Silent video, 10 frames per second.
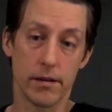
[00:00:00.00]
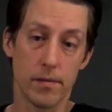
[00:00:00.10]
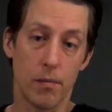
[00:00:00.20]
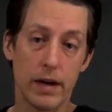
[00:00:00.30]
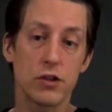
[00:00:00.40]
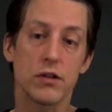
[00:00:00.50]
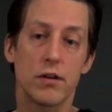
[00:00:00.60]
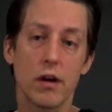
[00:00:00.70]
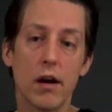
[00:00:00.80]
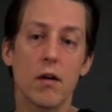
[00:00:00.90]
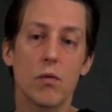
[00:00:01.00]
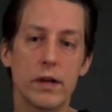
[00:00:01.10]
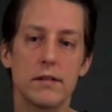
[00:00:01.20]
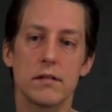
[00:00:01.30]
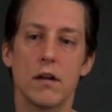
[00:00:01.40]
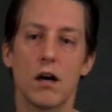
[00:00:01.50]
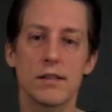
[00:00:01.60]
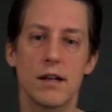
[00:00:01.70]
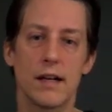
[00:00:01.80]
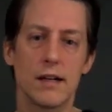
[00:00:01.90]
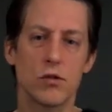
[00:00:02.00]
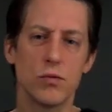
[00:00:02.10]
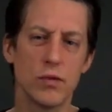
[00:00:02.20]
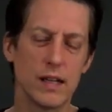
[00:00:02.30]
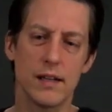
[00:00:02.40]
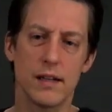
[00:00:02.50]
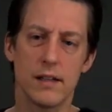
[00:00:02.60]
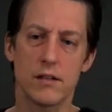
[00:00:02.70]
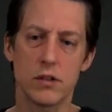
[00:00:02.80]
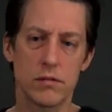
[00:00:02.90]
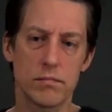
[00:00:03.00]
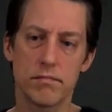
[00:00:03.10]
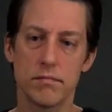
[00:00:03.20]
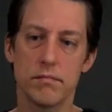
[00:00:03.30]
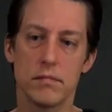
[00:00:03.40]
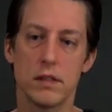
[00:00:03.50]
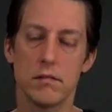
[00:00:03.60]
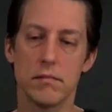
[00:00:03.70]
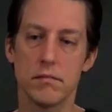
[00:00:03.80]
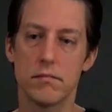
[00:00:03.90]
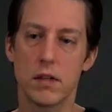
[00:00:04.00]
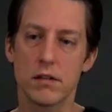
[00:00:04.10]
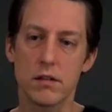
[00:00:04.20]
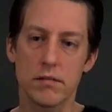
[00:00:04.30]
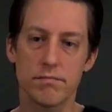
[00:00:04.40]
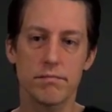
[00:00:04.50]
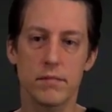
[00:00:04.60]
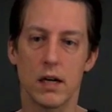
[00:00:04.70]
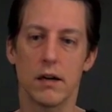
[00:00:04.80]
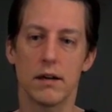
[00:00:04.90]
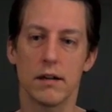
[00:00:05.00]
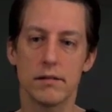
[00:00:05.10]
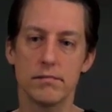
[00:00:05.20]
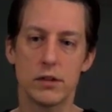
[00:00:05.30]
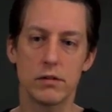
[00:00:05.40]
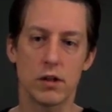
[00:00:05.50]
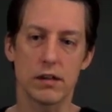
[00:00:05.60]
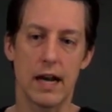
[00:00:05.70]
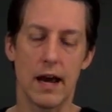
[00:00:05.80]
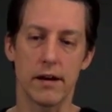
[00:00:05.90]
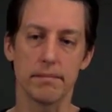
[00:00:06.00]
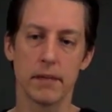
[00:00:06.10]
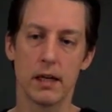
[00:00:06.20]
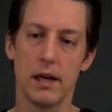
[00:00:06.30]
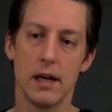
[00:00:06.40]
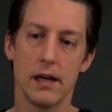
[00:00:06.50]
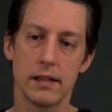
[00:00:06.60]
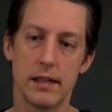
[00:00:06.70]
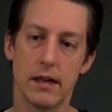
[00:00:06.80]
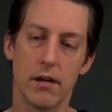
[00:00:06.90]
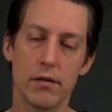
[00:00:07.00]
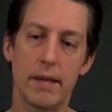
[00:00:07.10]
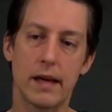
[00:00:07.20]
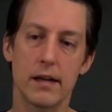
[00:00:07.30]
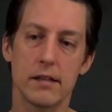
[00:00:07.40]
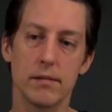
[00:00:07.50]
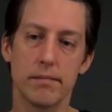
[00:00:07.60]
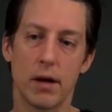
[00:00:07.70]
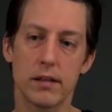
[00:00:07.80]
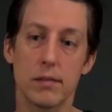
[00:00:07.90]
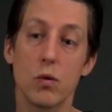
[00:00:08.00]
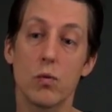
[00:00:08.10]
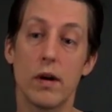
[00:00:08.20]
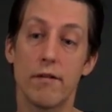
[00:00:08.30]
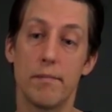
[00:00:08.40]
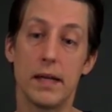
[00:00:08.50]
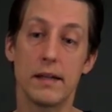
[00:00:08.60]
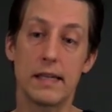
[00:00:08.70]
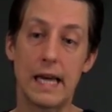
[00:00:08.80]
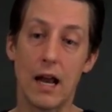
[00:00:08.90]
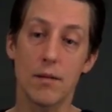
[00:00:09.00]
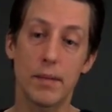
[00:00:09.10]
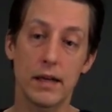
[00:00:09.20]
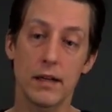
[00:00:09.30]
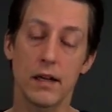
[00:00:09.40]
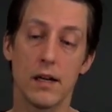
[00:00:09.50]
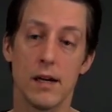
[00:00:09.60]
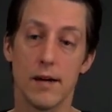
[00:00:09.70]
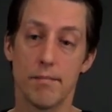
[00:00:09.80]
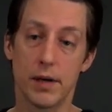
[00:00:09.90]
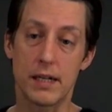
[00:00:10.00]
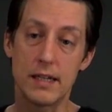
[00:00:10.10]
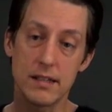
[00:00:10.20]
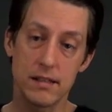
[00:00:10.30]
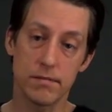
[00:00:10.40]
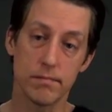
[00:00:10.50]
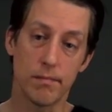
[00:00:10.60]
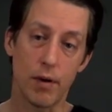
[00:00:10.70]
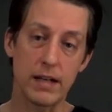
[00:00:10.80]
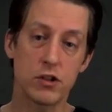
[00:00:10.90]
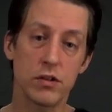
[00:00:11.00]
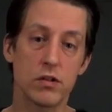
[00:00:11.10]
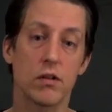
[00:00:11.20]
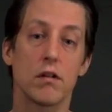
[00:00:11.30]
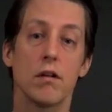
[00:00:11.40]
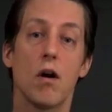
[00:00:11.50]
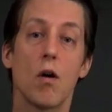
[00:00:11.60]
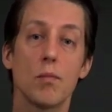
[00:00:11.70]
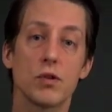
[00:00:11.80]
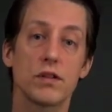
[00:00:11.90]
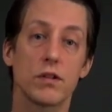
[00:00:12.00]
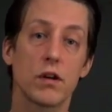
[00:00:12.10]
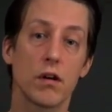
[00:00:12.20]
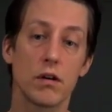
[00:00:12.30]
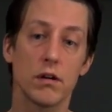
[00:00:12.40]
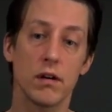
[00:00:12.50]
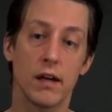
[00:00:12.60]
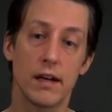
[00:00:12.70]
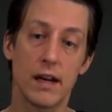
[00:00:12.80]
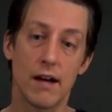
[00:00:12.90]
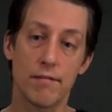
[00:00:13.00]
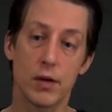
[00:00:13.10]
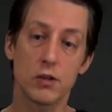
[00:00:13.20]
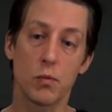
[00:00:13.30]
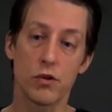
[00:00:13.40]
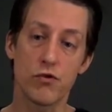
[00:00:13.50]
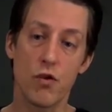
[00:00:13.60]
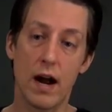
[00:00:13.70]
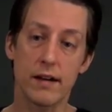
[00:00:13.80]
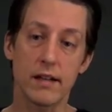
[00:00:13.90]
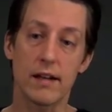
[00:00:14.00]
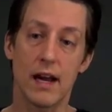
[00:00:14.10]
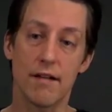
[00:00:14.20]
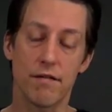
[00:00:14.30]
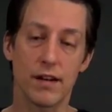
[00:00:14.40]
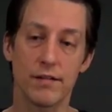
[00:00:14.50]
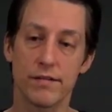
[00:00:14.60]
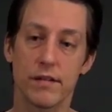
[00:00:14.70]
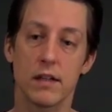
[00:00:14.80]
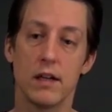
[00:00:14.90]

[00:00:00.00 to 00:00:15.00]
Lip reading: branches are not always oscillating too, it just doesn't add up. The other mechanism possible would have been galloping, but these branches are almost circular and they have much more drag than they have lift.